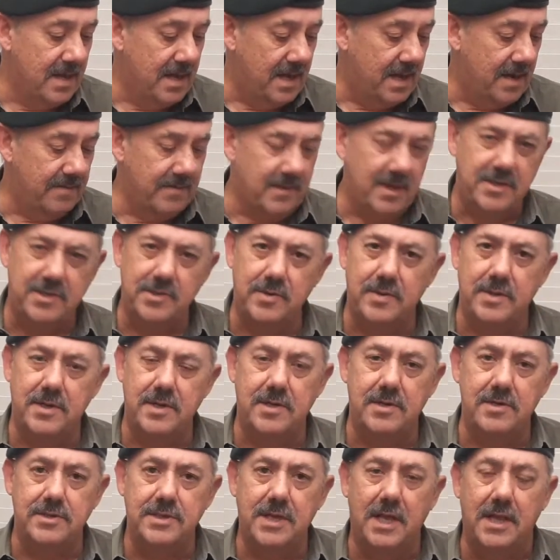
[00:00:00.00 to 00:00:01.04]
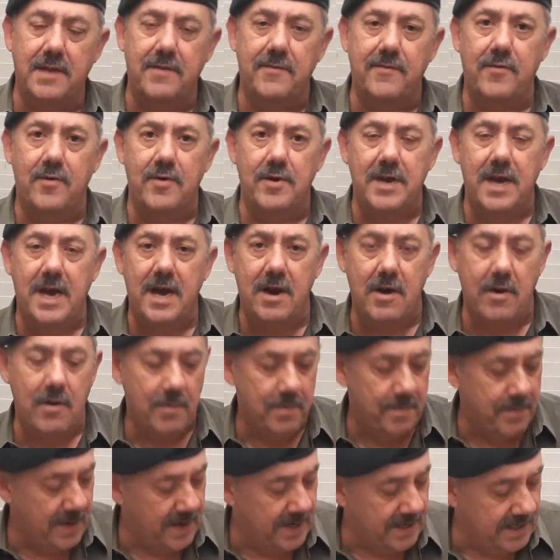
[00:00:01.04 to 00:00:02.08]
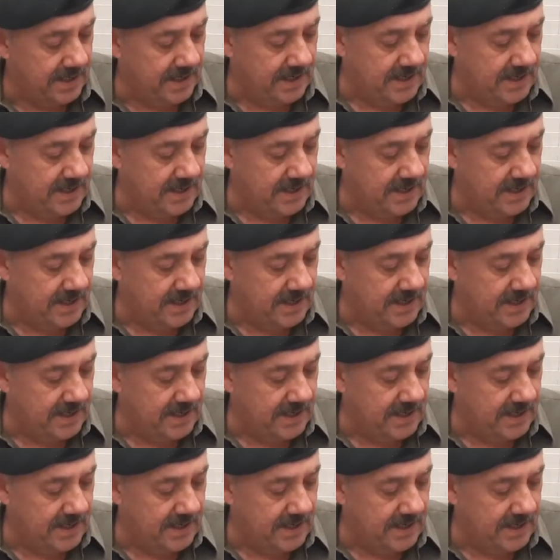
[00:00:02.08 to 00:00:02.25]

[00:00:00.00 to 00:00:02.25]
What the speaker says: I'm not sure what they're selling for now, but